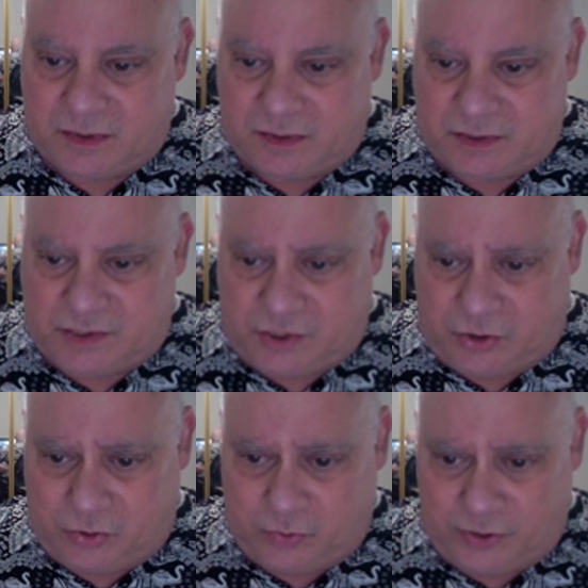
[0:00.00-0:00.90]

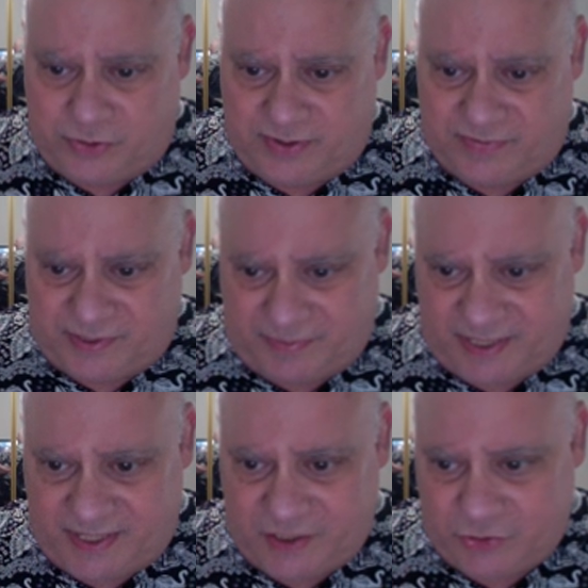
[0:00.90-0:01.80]
So when you give somebody
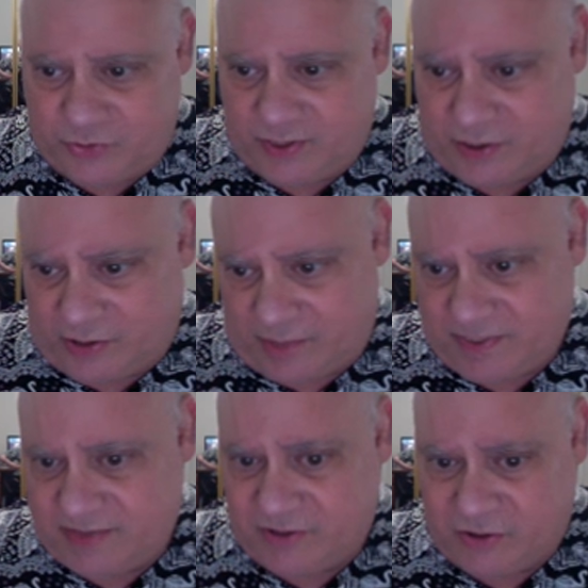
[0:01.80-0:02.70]
Keytruda or
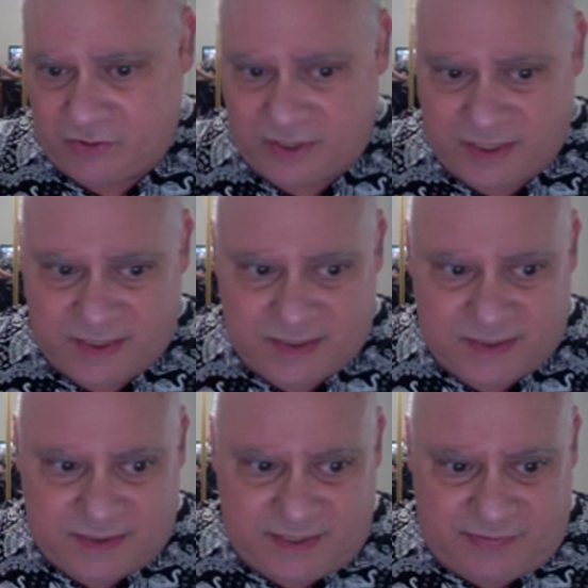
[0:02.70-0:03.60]
Opdivo,
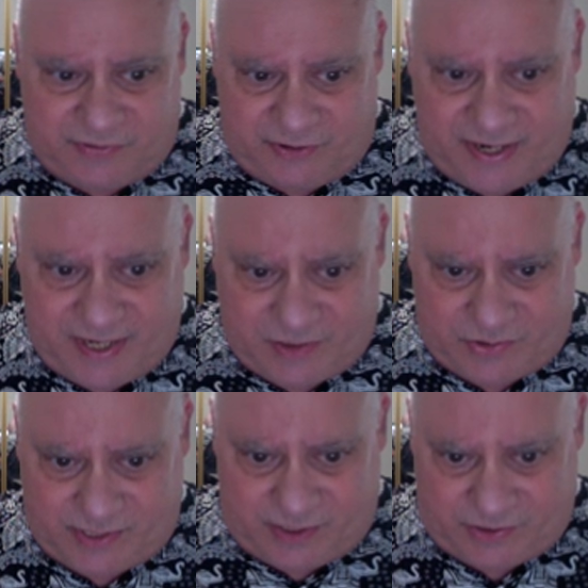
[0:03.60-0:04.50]
if their cancer
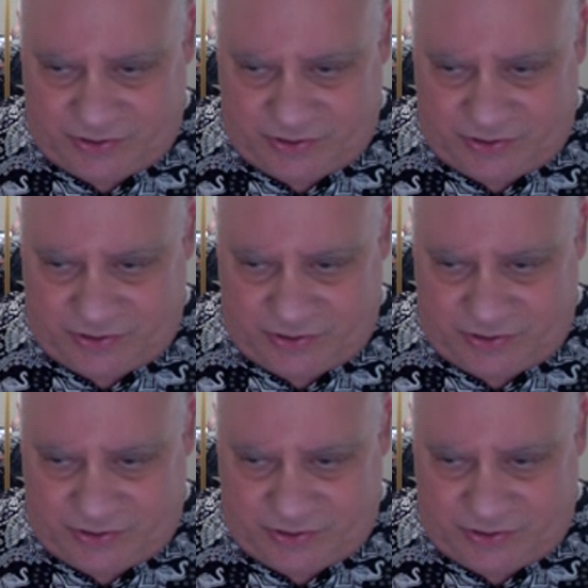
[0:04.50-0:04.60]
cells are